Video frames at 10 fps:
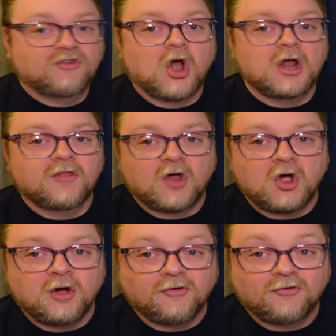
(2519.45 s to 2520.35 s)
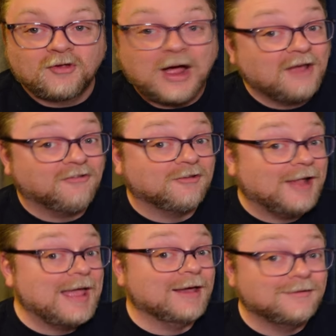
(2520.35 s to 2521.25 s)
starting the hearse. I
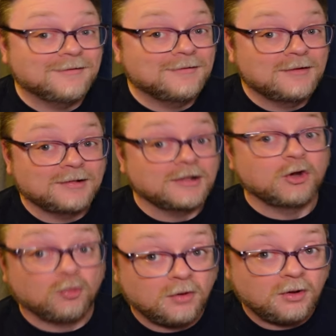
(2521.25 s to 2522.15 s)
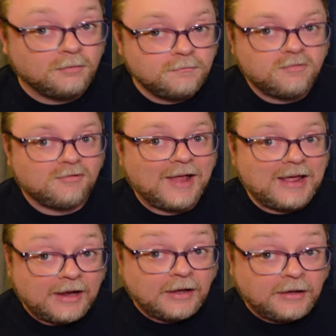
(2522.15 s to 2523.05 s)
slay it, literal
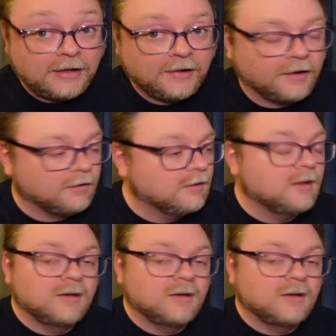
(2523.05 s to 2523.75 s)
slaying, killing.